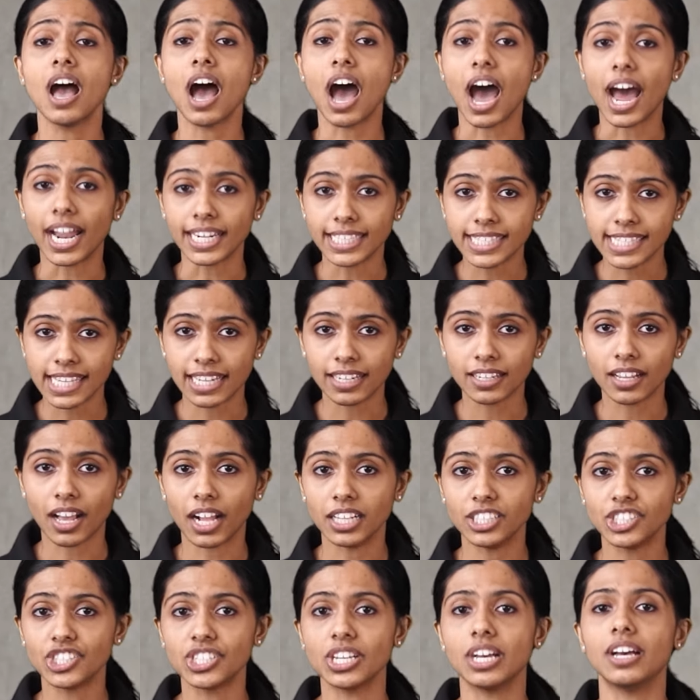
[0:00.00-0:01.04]
arts and
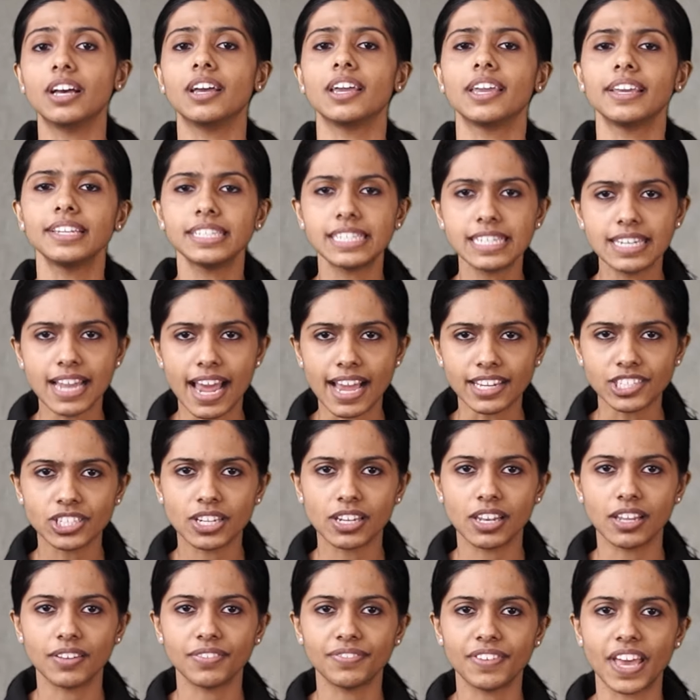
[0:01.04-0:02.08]
culture,
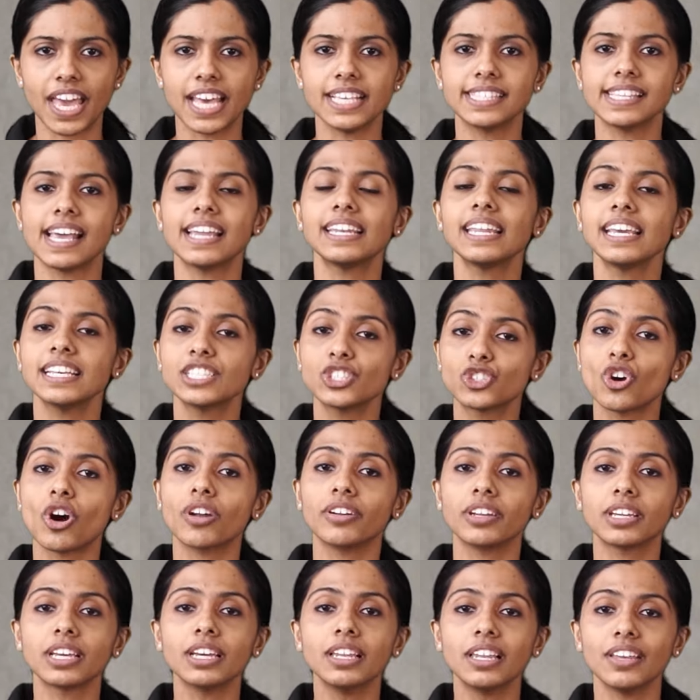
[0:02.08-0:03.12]
international affairs, and
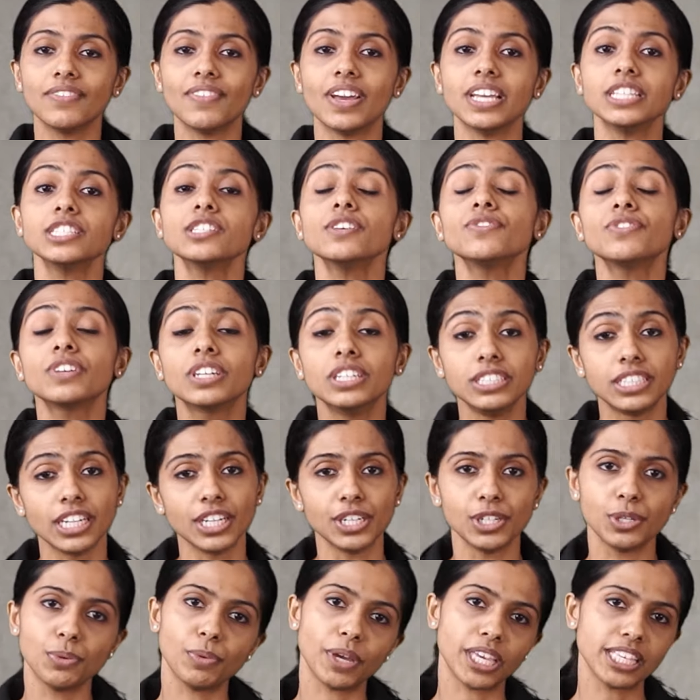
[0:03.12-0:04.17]
historical events of
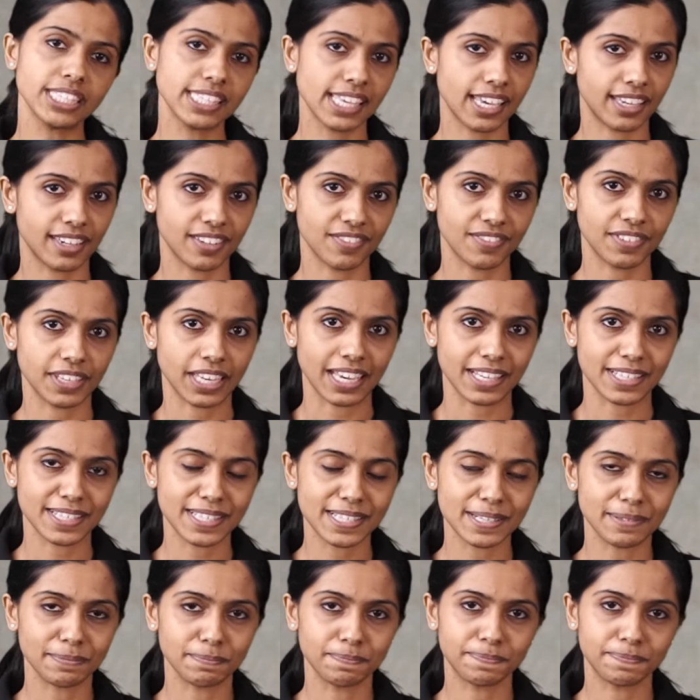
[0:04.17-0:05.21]
continuing significance.